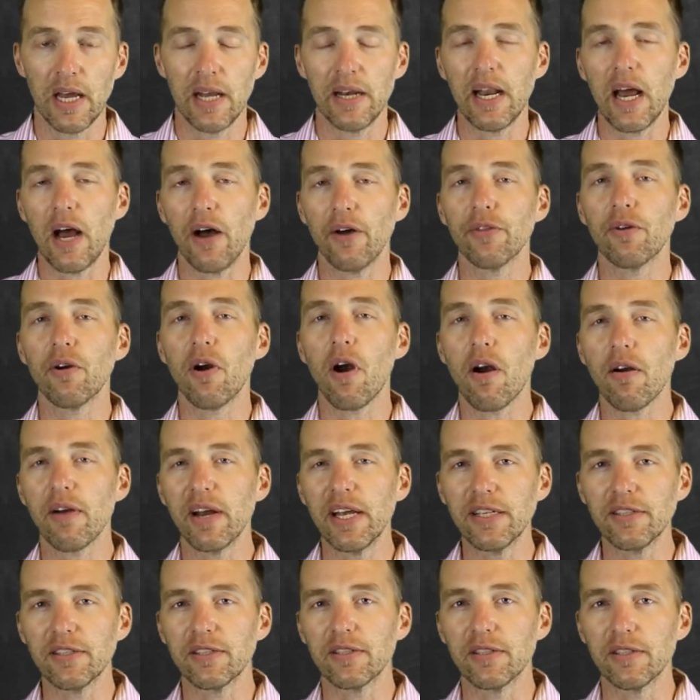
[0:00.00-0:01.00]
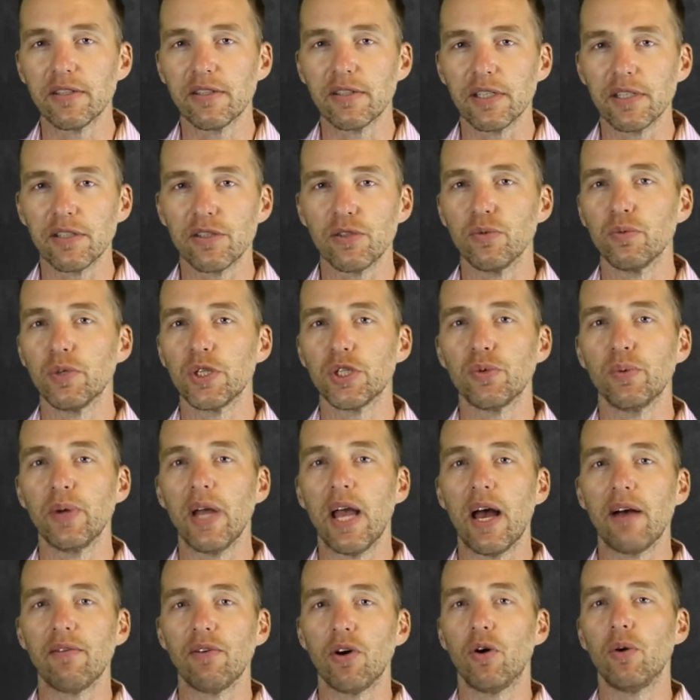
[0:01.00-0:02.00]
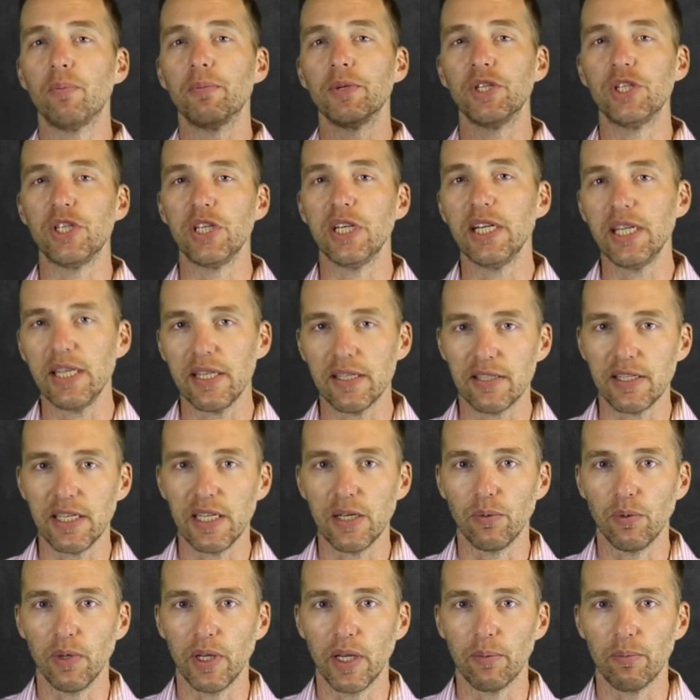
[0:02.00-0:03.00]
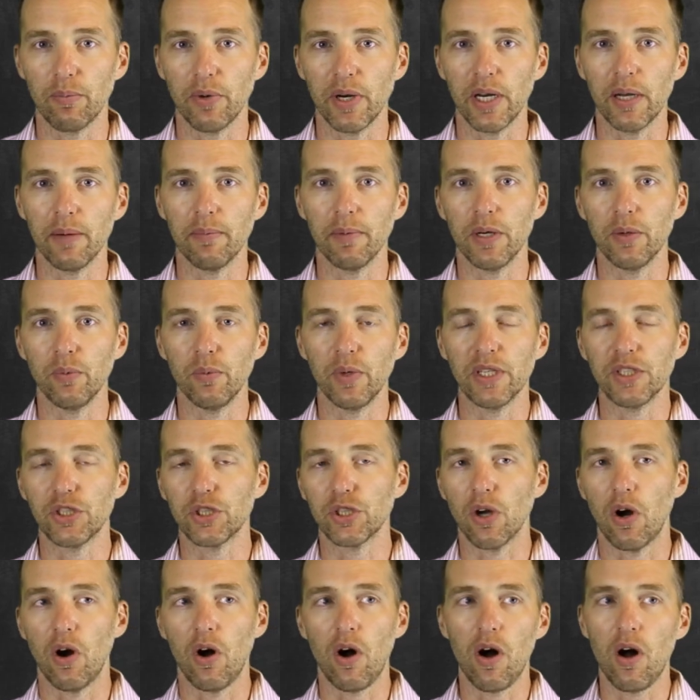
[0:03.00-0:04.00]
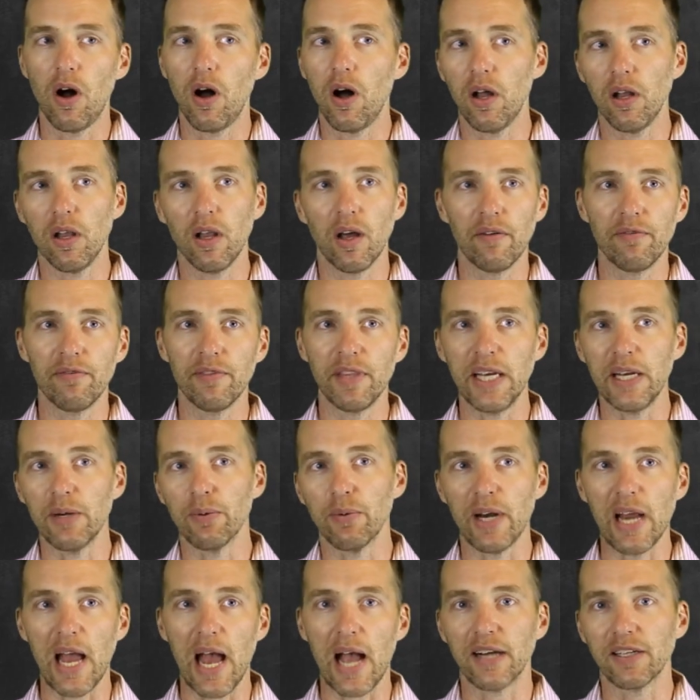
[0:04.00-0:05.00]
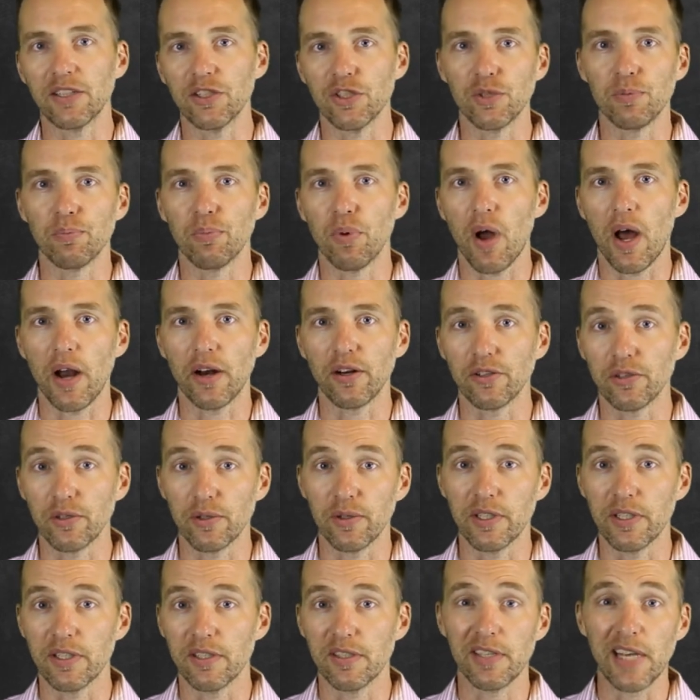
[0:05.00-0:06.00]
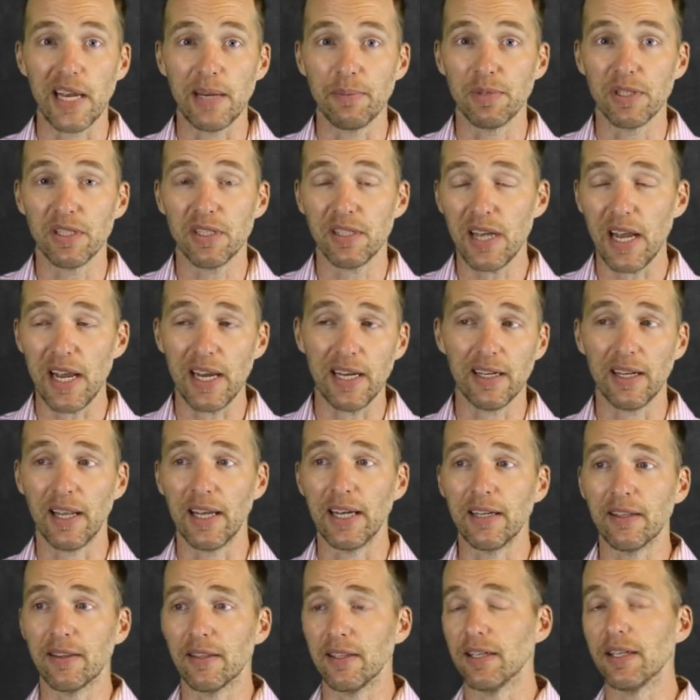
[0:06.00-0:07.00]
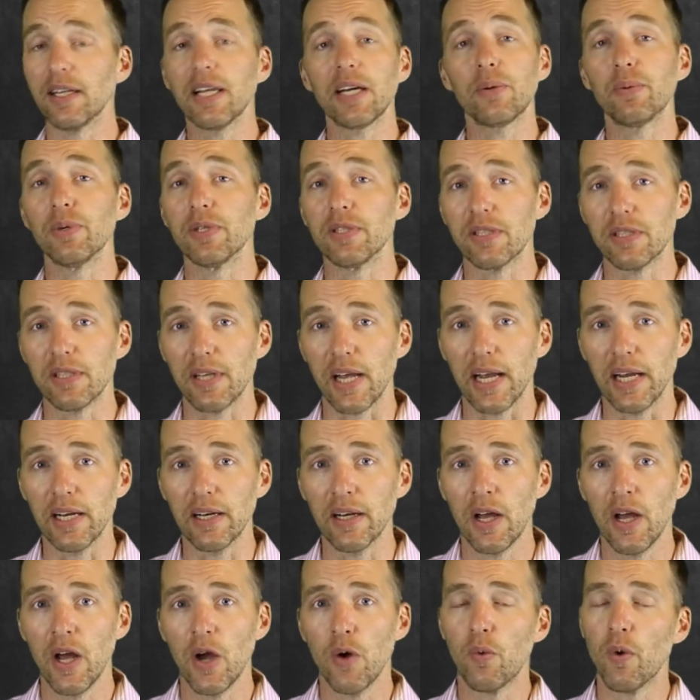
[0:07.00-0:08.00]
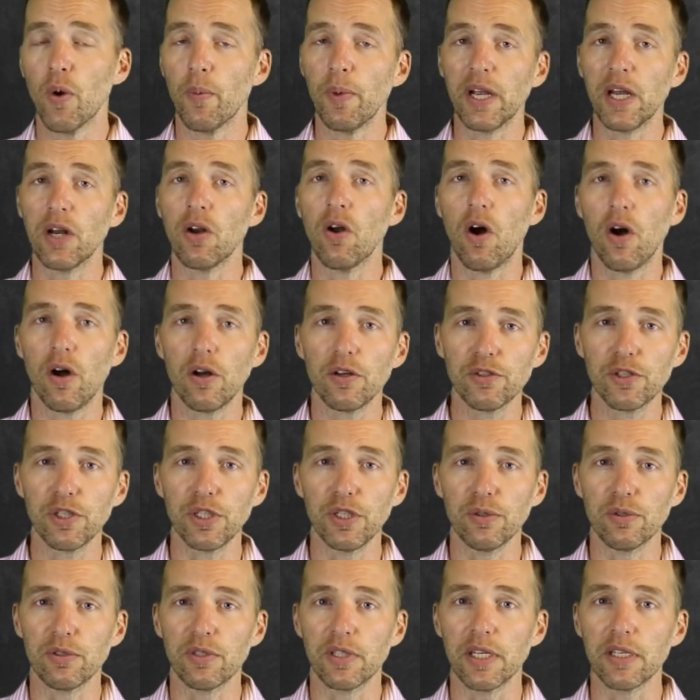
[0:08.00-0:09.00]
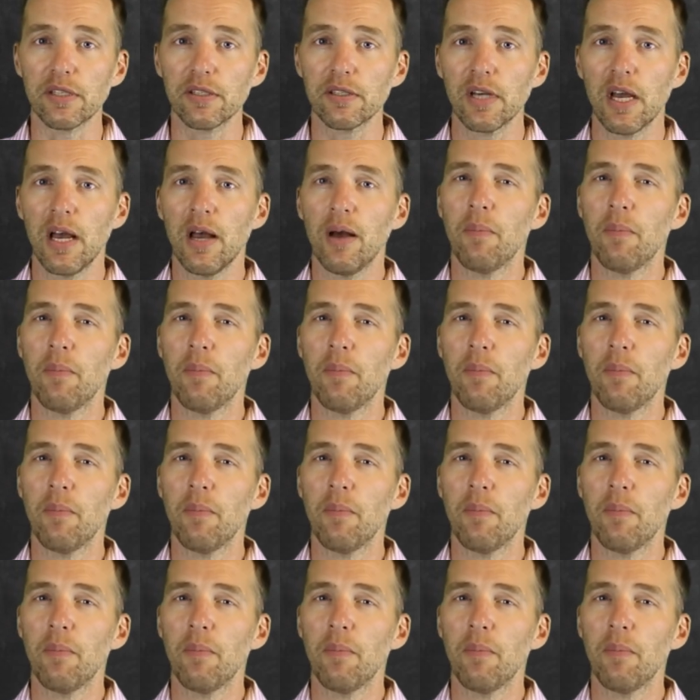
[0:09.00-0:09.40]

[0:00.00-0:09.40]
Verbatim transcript: Now there are instances in which we have a homogeneous equilibrium in which all of the reactants and products are in the same state, like the liquid state, where we can also use this.